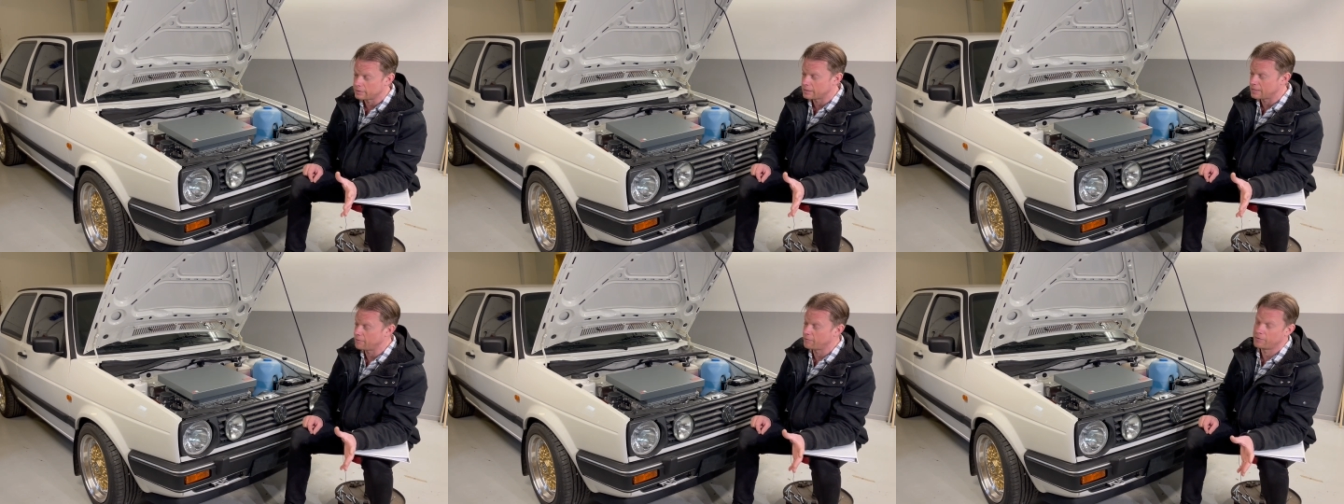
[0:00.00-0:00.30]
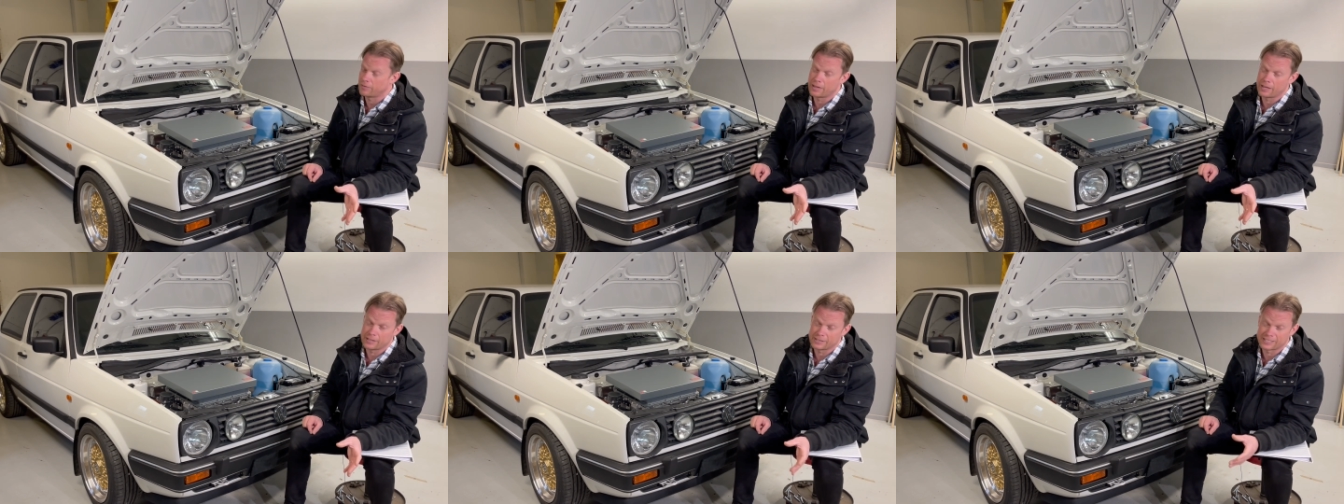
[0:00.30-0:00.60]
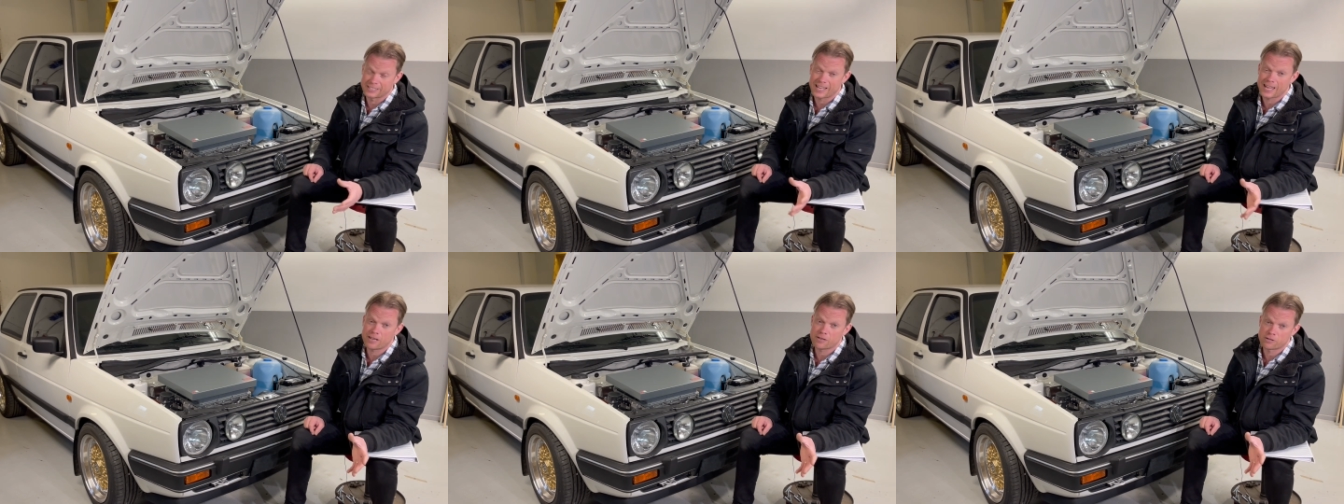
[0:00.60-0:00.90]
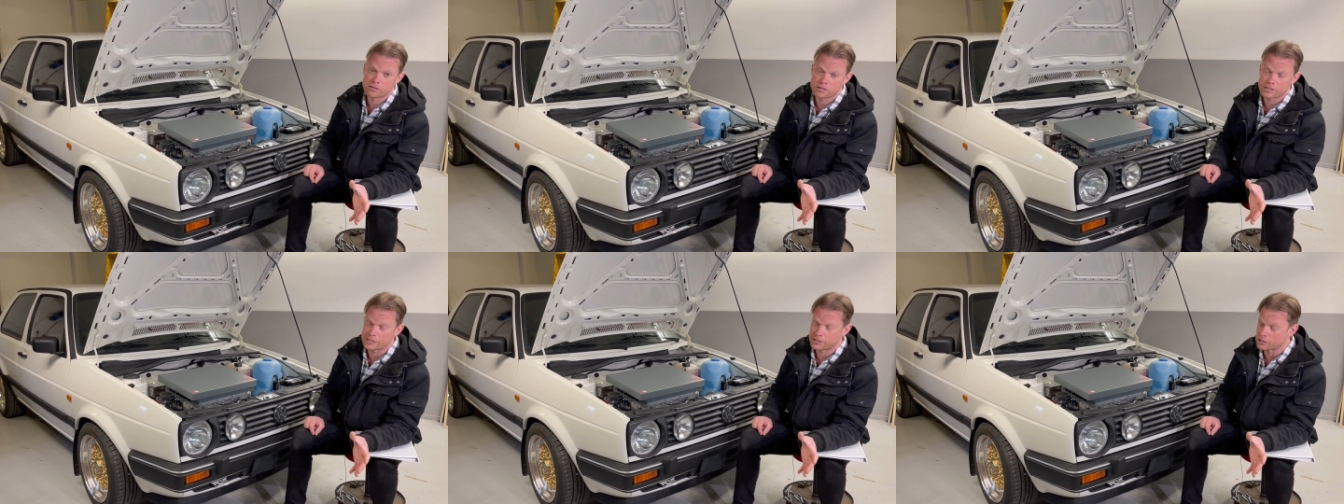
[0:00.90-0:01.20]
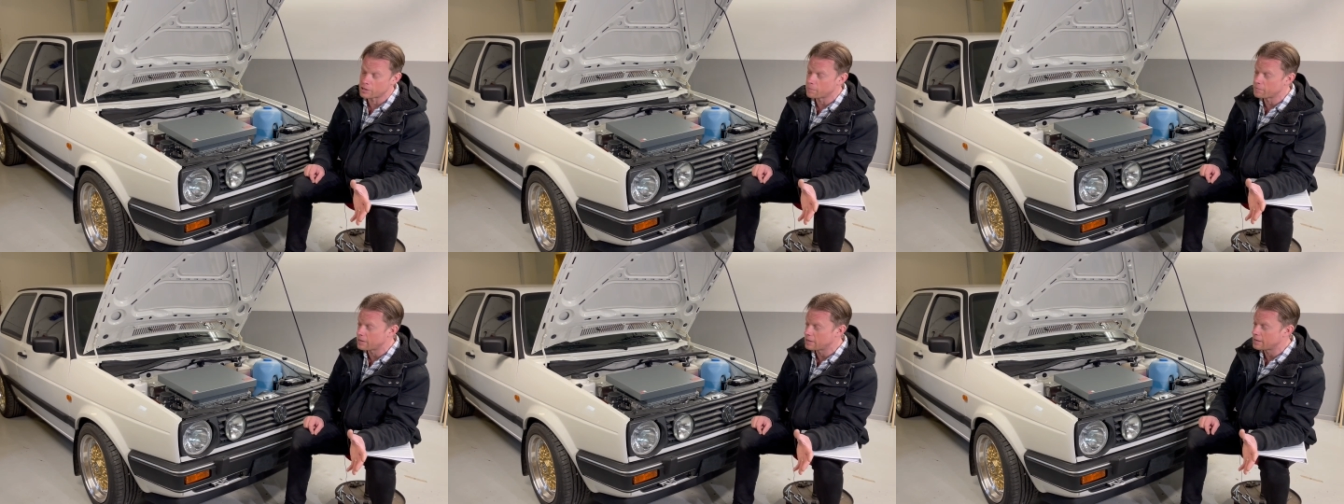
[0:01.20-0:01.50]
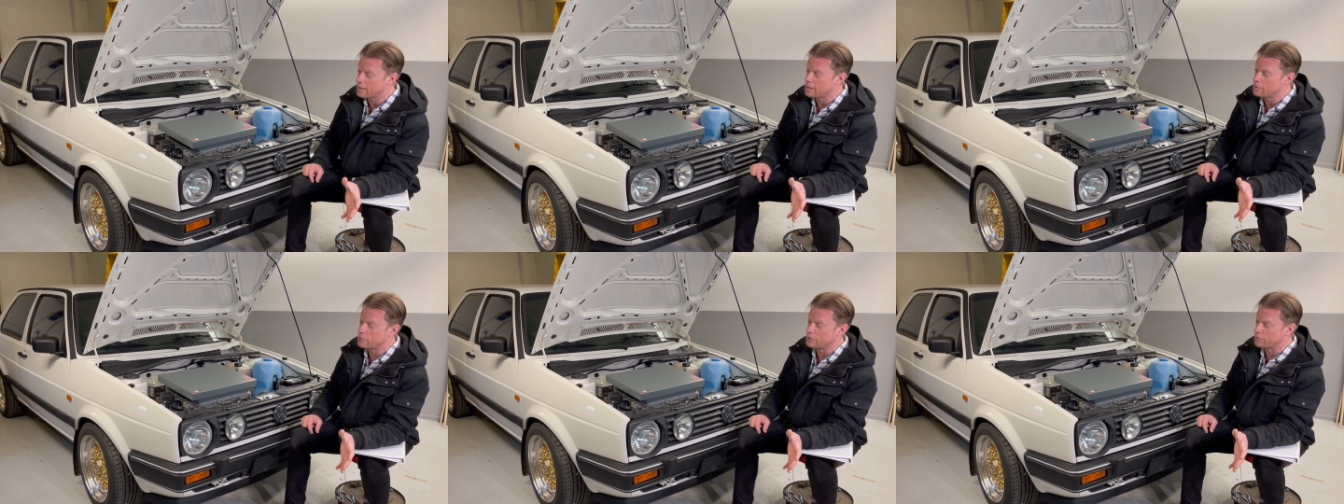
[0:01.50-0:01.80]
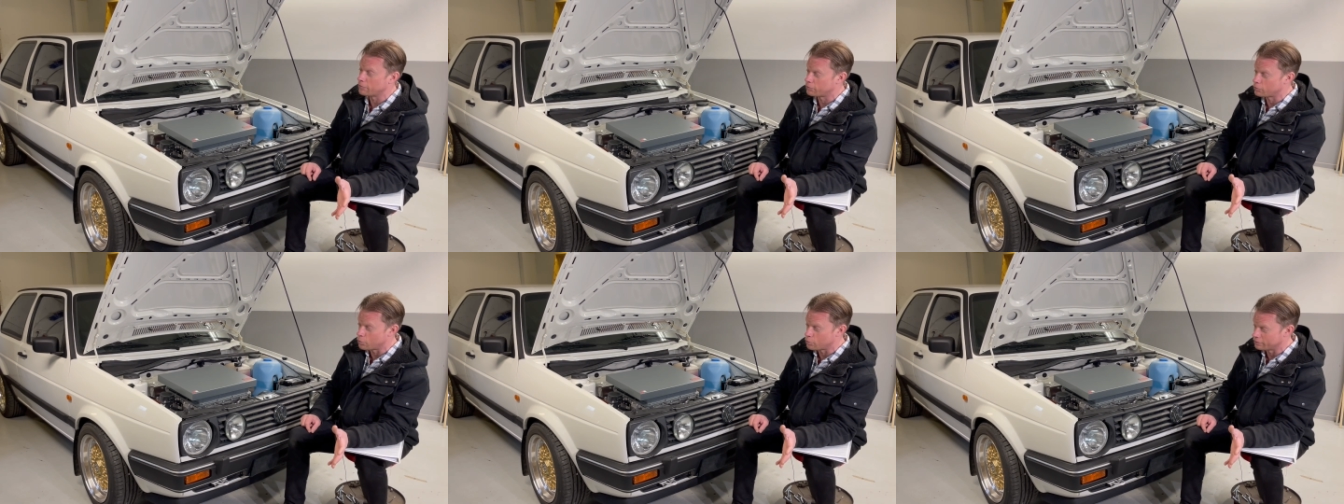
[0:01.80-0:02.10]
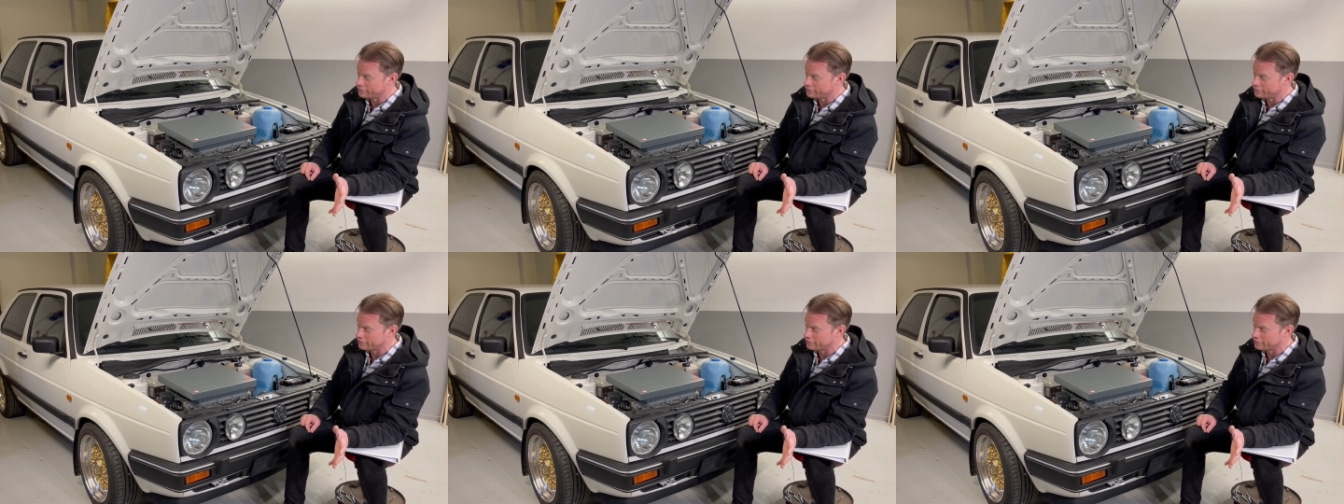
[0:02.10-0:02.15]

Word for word: If they say something, I will of course